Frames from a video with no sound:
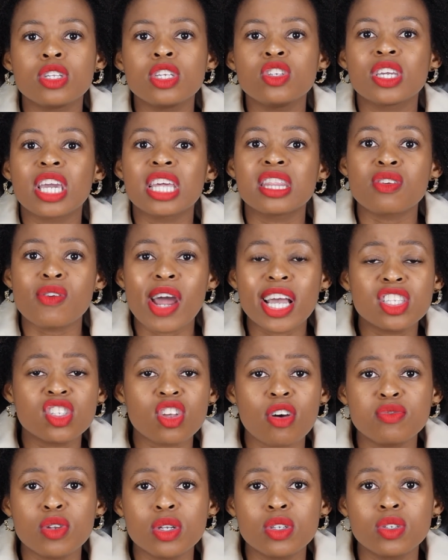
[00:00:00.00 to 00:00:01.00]
you need to get the right
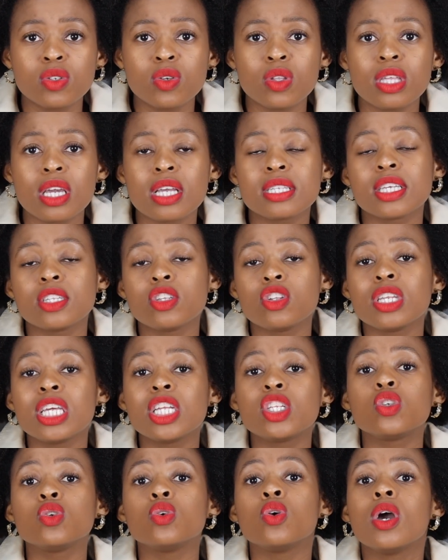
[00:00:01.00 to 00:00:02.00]
software to do things, and you
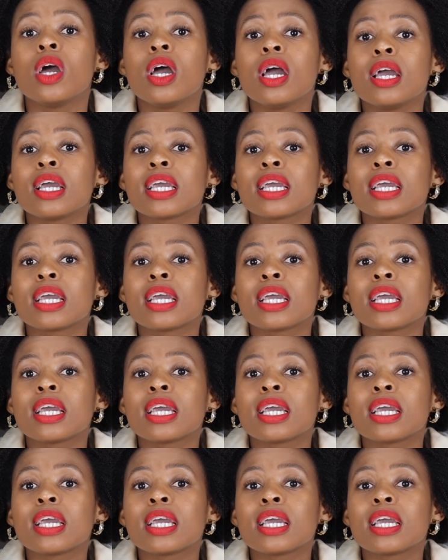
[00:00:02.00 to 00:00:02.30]
need to